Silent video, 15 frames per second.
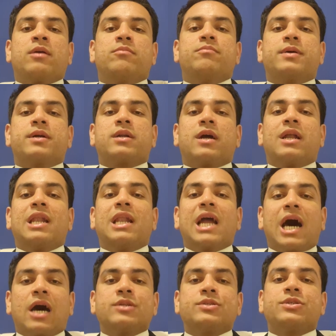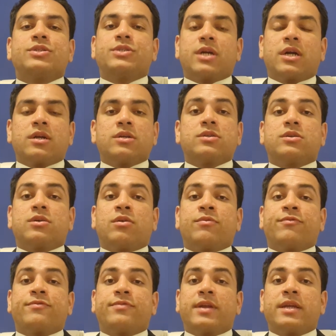But a large chunk of
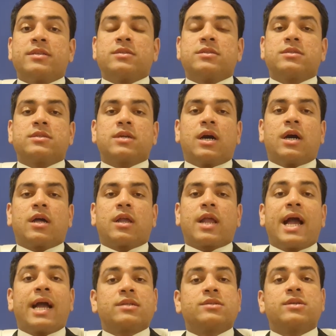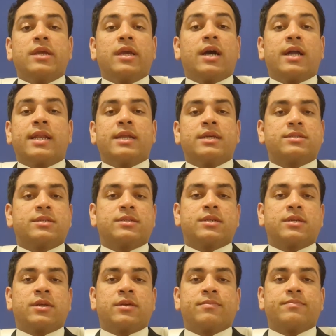friends are actually
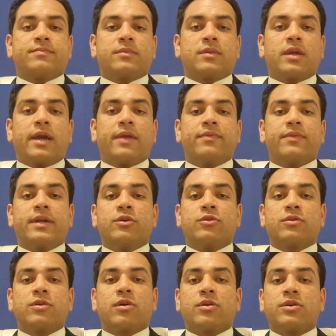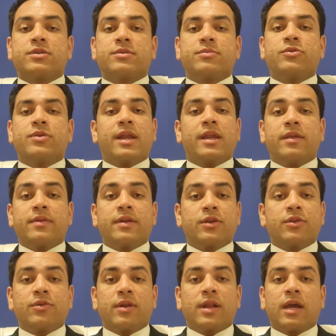unnecessary and they don't contribute anything to
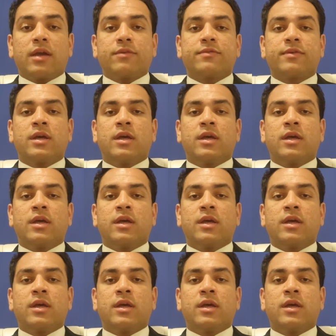your life.